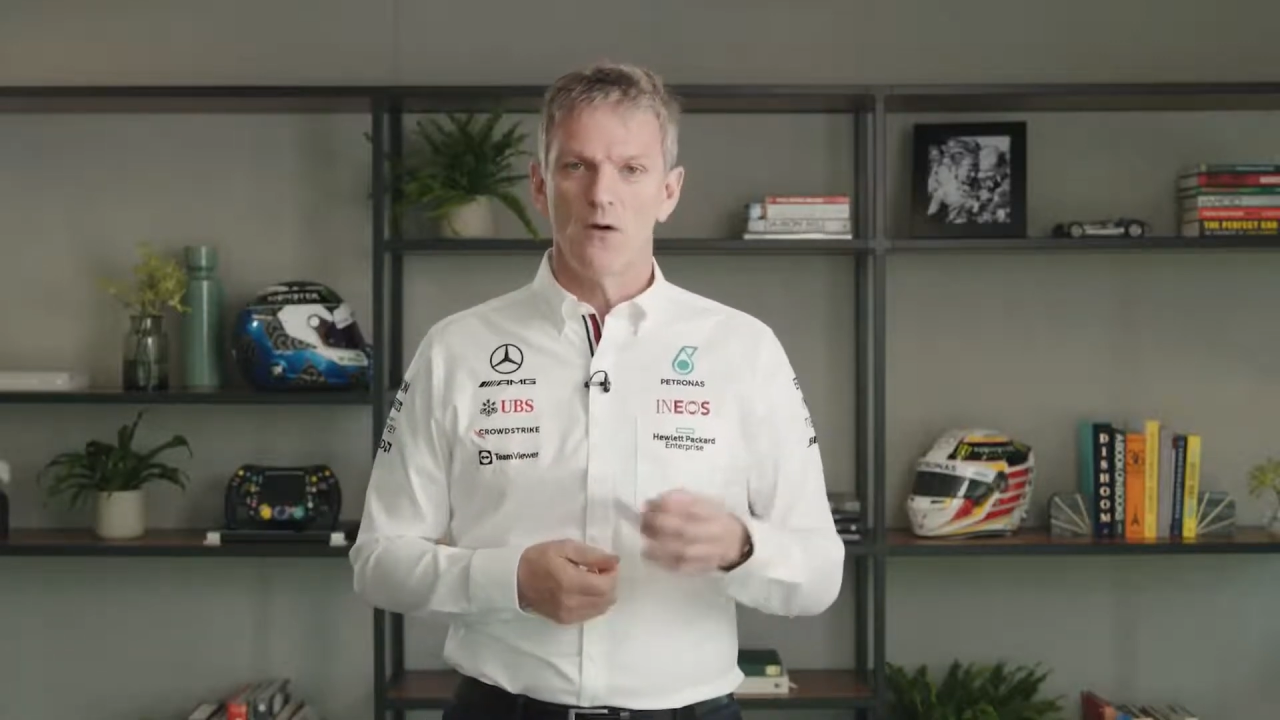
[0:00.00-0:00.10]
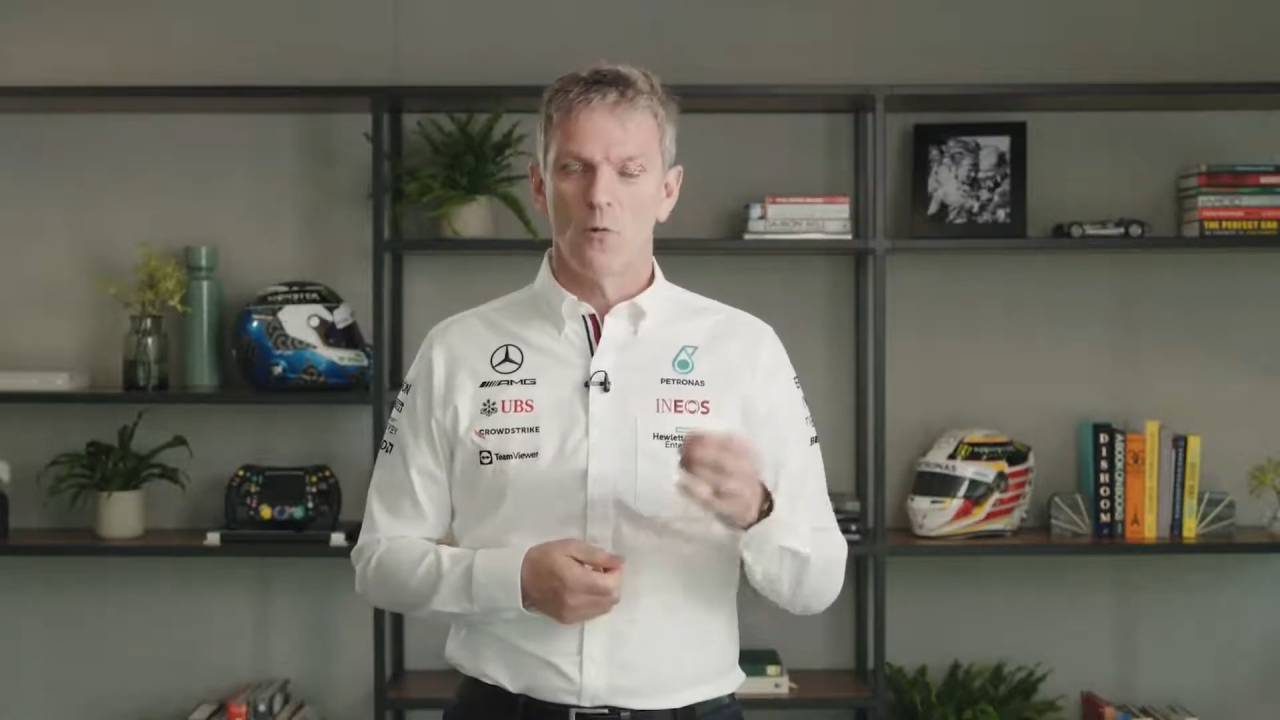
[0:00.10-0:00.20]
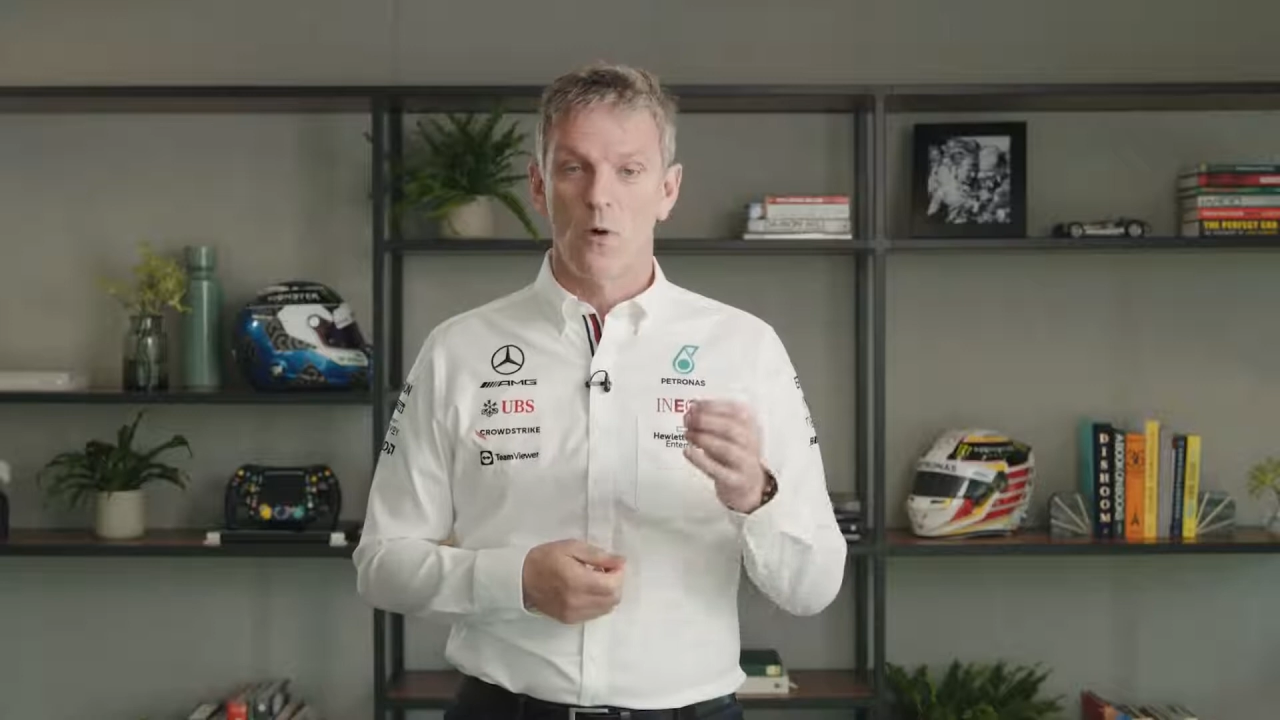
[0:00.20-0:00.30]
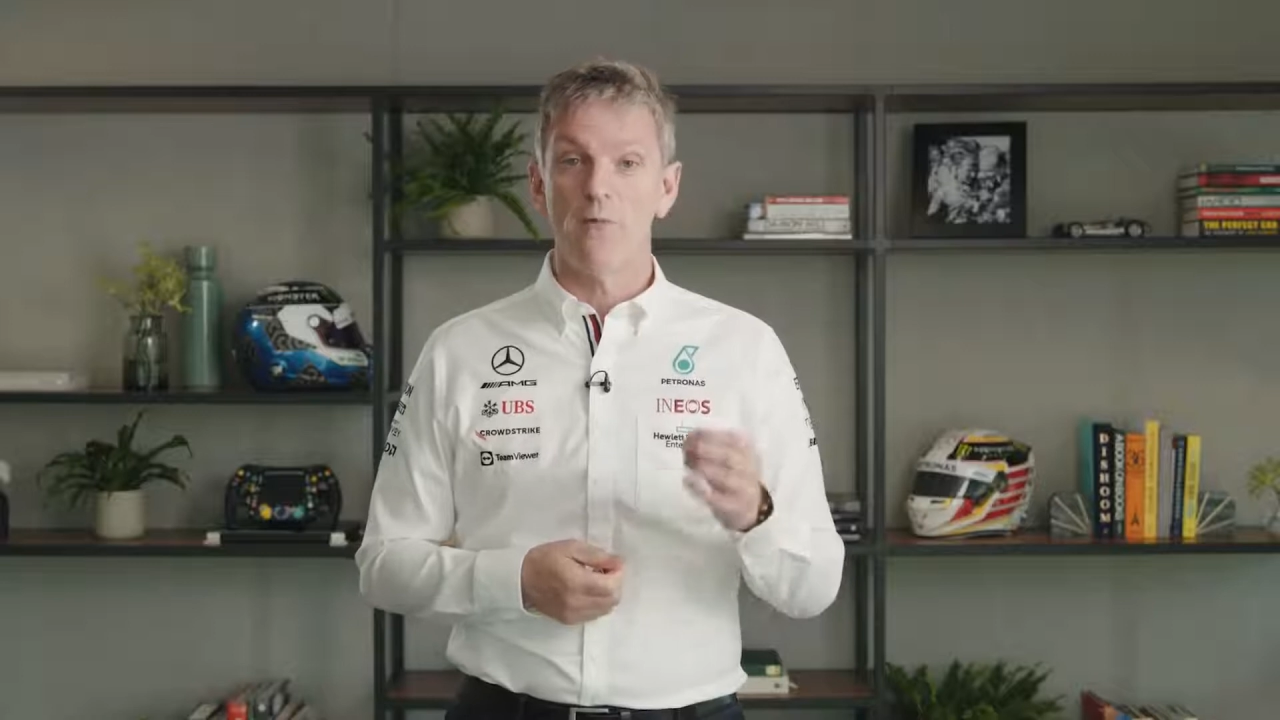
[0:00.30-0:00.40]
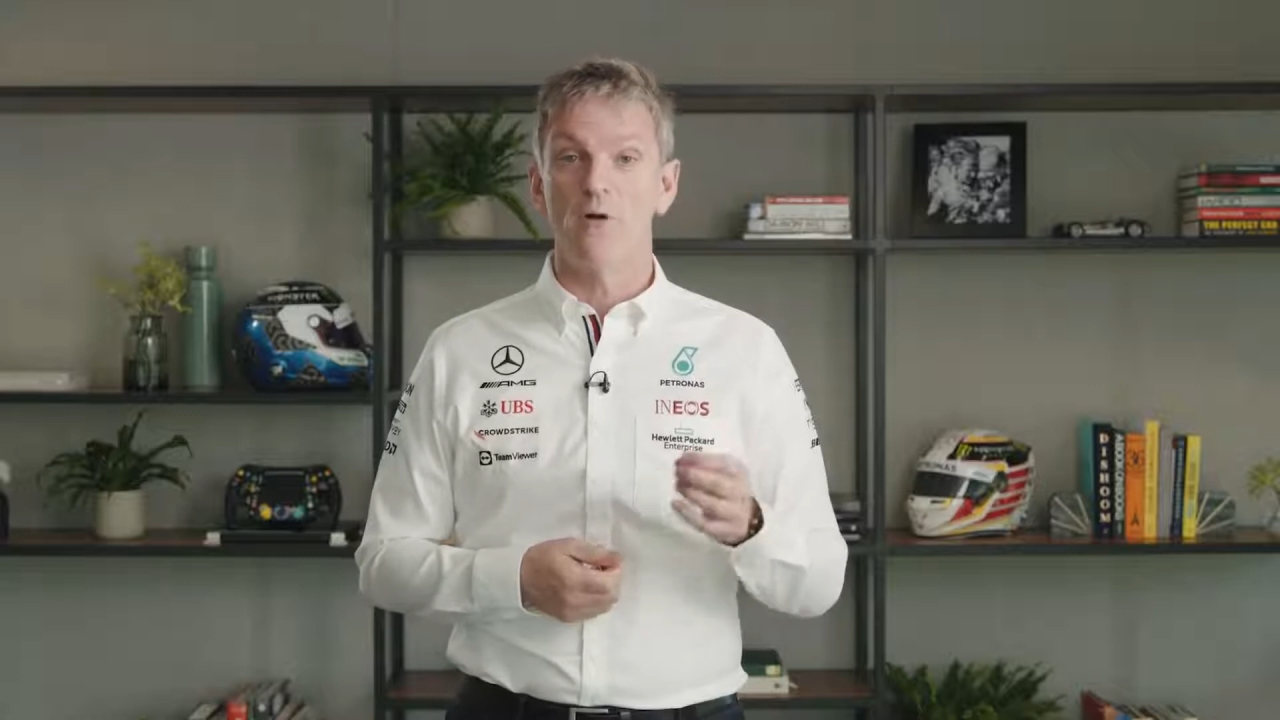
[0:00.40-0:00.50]

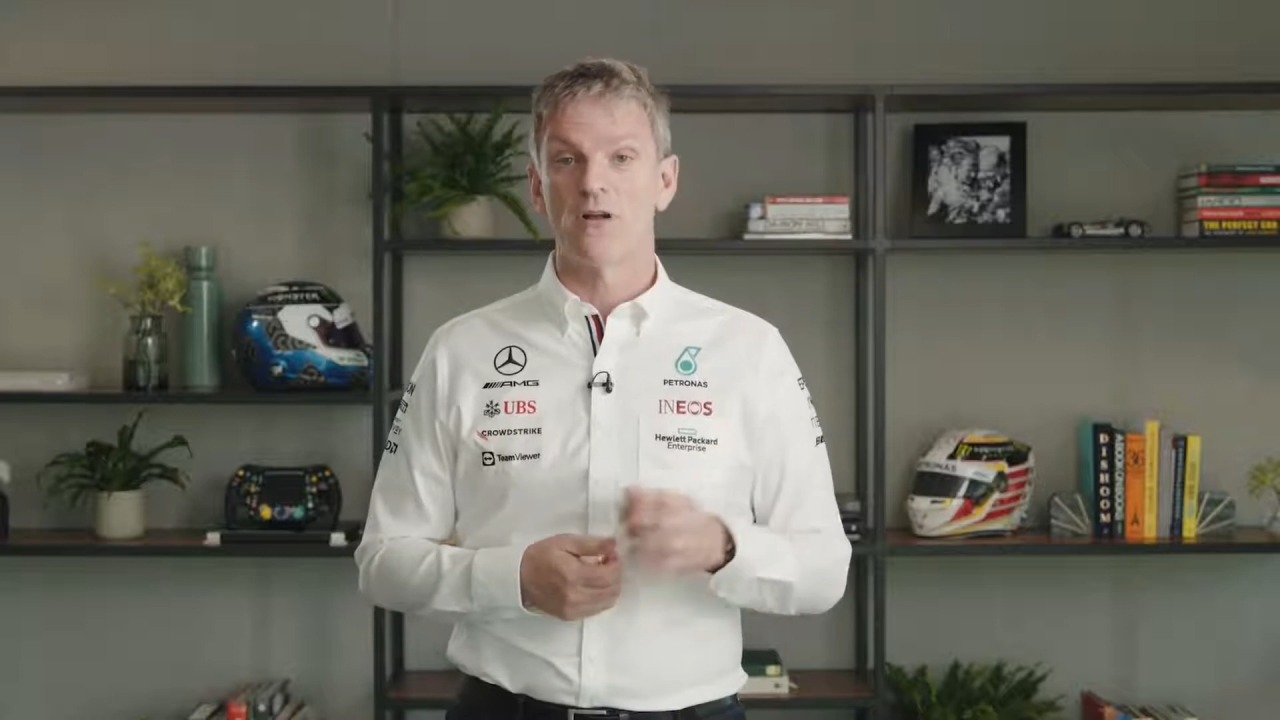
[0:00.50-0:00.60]
We were